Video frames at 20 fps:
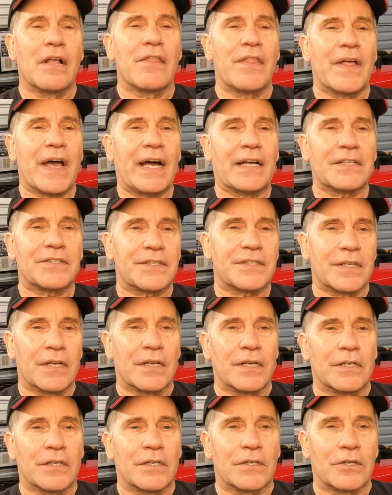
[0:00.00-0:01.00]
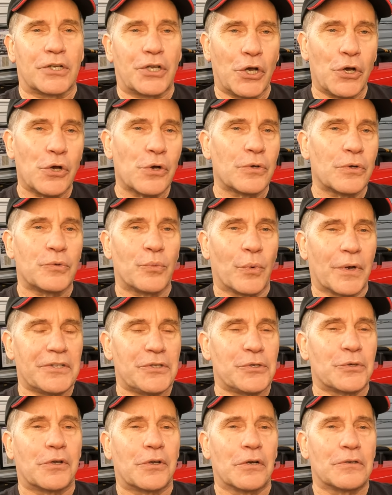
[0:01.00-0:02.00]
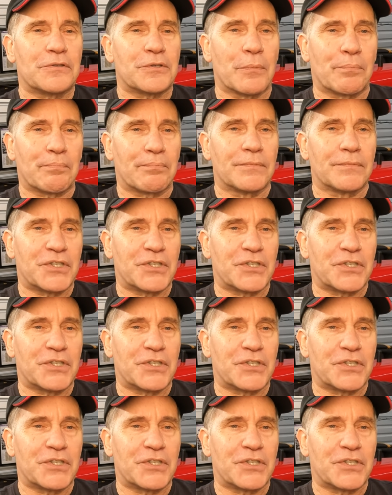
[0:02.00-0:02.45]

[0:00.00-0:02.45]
That code, when you go to